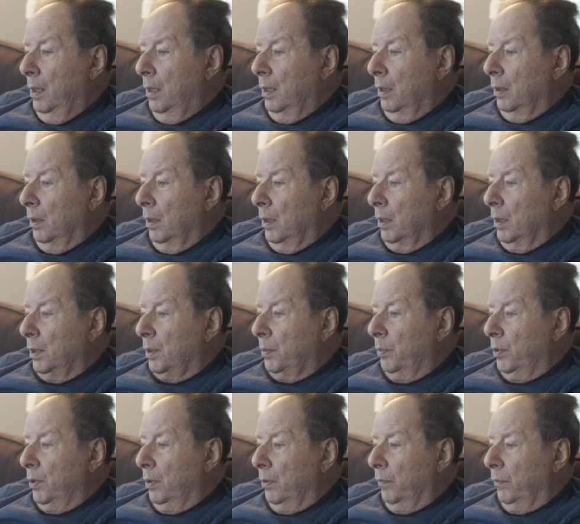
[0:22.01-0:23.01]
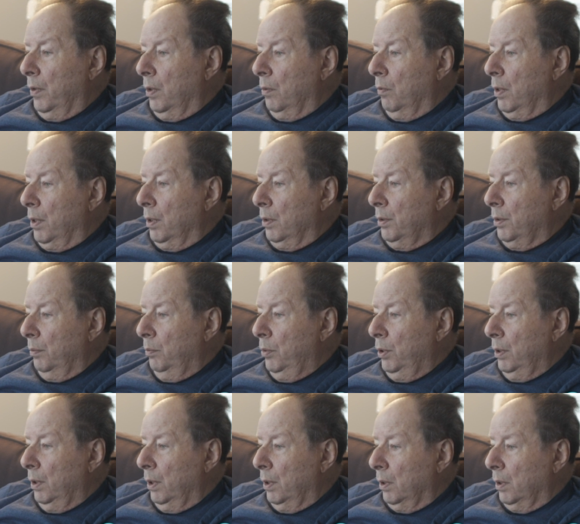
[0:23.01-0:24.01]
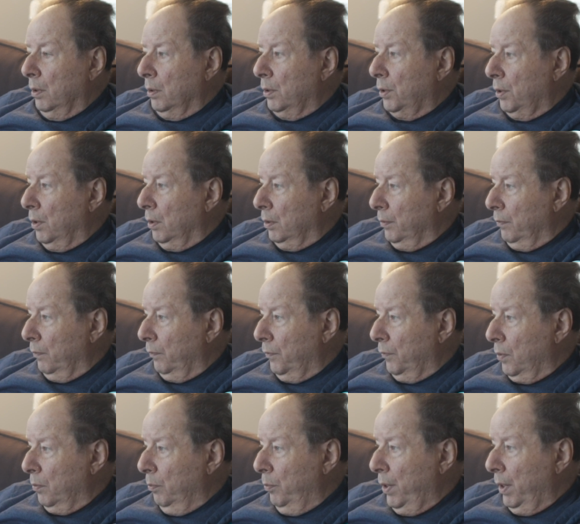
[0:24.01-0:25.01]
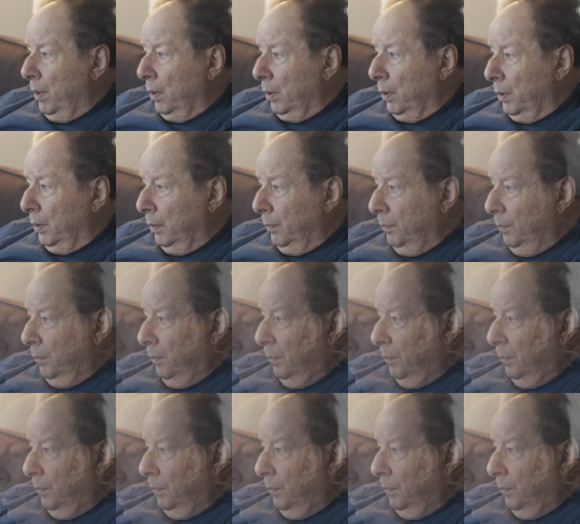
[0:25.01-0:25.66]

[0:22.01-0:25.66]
and asked me if I wanted to be a consultant for Betalin.